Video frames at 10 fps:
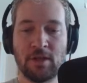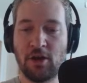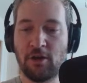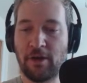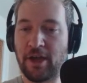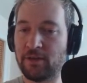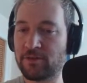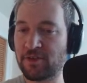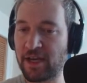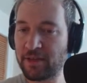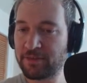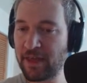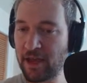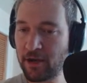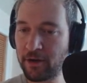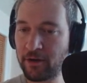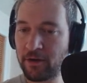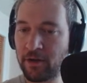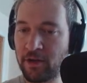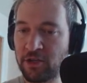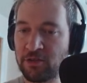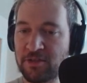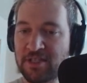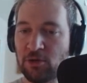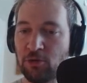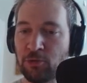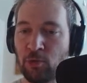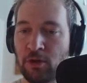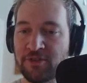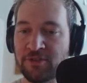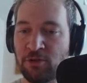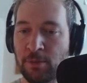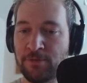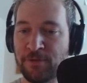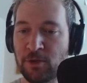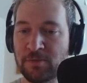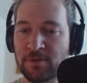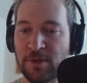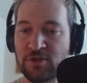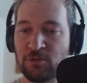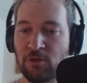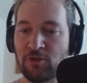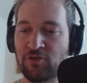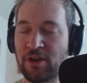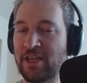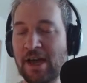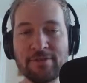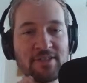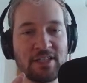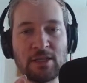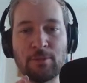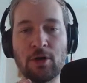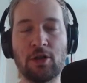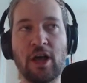Alright, so I got there. You need to see older Wallace and Gromit films, especially Wrong Track. Yeah, I haven't seen them all.